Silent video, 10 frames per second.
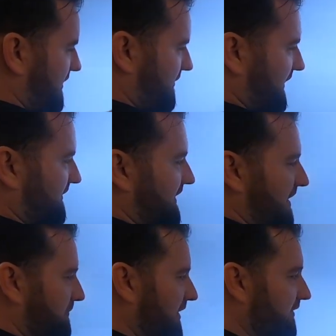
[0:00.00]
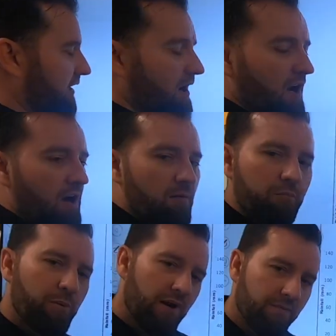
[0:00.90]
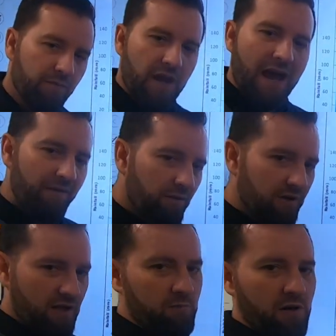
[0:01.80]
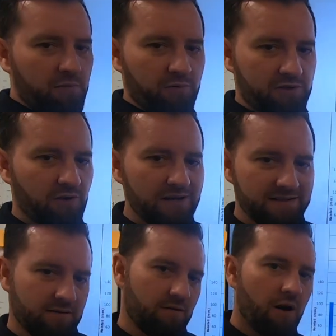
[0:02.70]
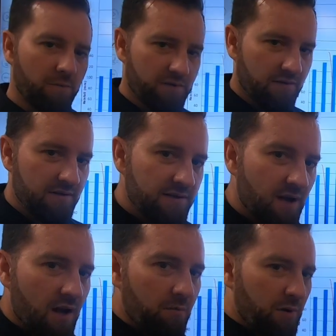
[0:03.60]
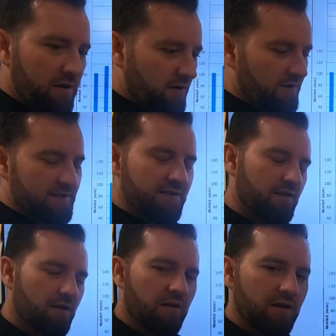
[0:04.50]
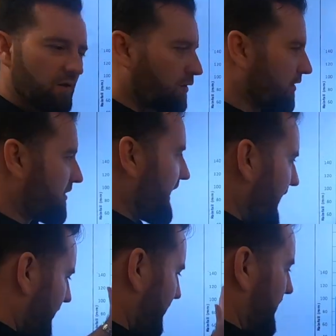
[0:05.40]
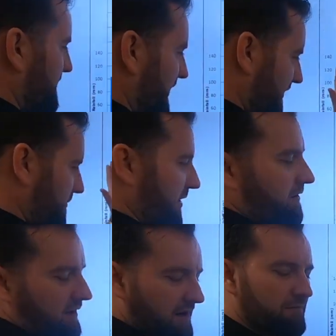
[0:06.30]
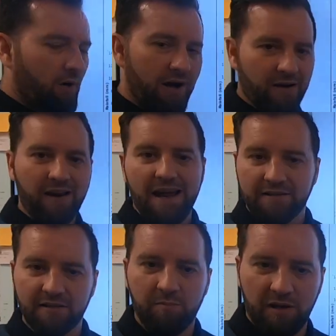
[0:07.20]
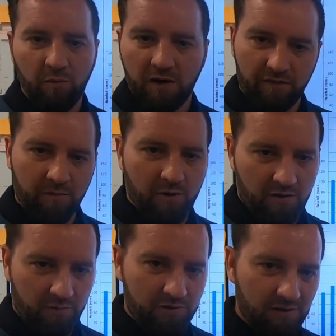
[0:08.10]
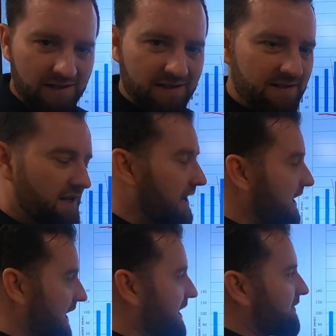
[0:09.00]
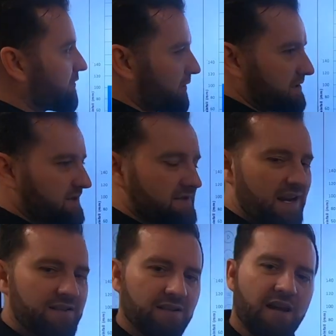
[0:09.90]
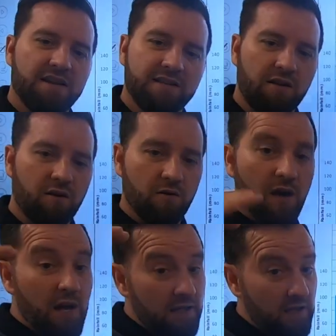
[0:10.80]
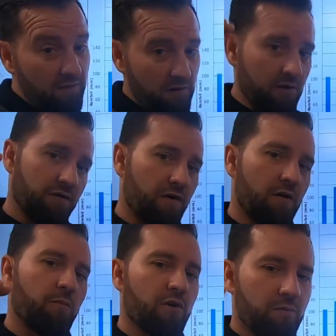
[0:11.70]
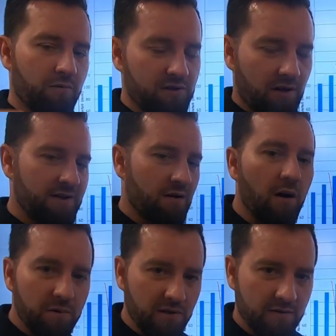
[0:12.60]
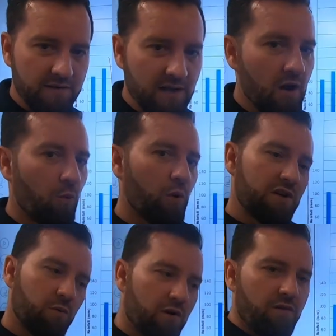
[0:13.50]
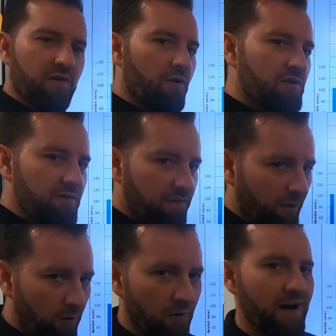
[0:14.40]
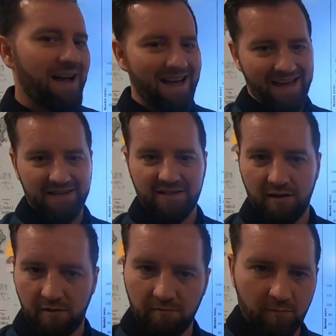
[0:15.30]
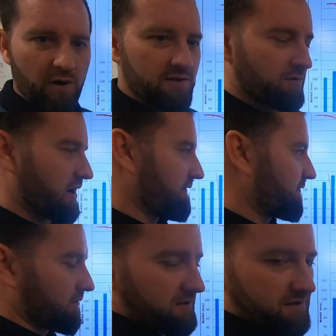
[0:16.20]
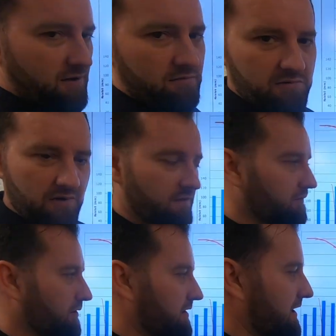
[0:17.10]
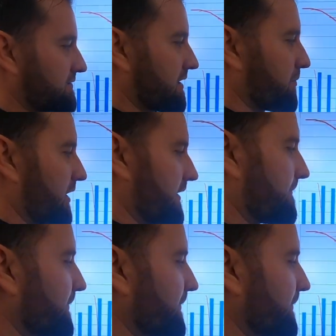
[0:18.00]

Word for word: I think that month. But have a look at your multiple choice options because that three month period might not actually be one of your multiple choices. And the question is actually asking you, given your four multiple choice options, which one of those four has the most rainfall? So don't fall into that trap either.